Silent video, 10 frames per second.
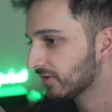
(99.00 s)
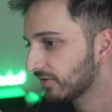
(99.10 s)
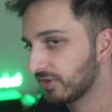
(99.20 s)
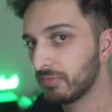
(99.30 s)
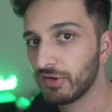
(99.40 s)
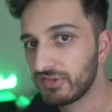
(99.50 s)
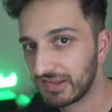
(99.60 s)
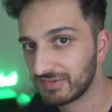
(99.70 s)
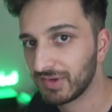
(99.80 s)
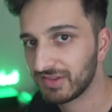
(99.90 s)
the most
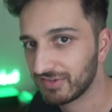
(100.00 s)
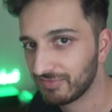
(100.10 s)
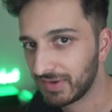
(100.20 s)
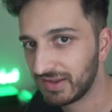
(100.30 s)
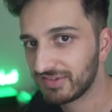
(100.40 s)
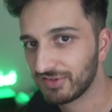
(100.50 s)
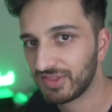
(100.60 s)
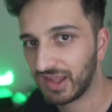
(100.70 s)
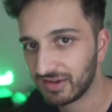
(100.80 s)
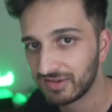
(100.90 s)
expensive place. So
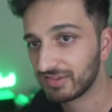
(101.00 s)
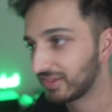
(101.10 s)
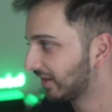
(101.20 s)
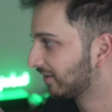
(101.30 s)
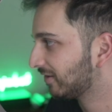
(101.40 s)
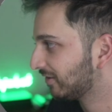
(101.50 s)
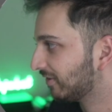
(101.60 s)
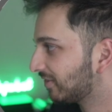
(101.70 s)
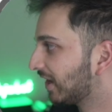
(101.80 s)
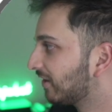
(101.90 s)

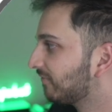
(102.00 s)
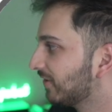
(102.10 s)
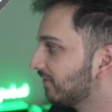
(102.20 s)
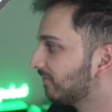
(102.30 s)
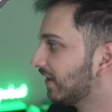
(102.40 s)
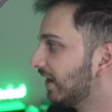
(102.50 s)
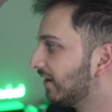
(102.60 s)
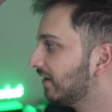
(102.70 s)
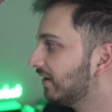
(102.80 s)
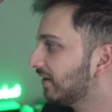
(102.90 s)
thankfully for
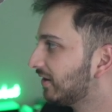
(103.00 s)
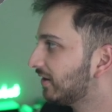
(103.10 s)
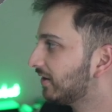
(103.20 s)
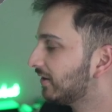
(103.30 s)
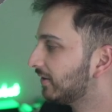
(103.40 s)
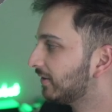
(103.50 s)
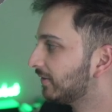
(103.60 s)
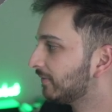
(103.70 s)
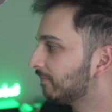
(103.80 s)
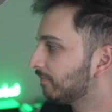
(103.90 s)
that.
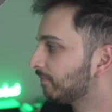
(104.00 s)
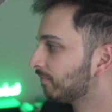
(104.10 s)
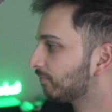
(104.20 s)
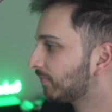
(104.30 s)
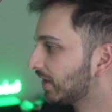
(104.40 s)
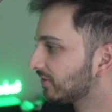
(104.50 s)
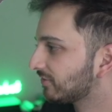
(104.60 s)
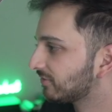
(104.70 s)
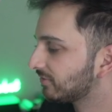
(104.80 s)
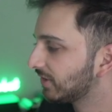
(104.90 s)
But
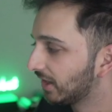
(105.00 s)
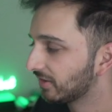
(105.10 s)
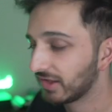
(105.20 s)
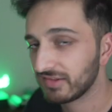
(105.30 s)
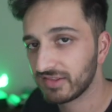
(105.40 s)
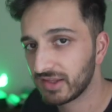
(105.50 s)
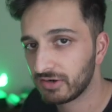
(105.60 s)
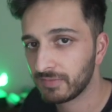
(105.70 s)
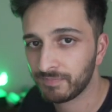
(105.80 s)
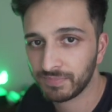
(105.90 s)
yeah, that's
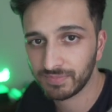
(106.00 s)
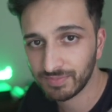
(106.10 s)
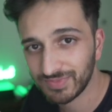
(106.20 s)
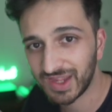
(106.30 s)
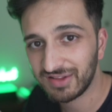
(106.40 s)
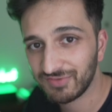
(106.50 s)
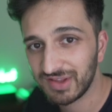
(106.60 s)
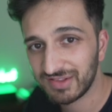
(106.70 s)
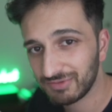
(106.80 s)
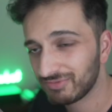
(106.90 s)
Ethereum. Gas
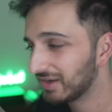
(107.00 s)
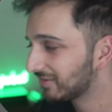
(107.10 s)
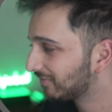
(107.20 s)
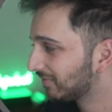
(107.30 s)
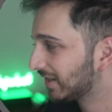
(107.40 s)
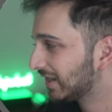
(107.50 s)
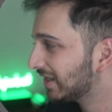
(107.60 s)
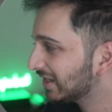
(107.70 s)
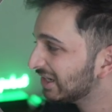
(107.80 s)
fees still relatively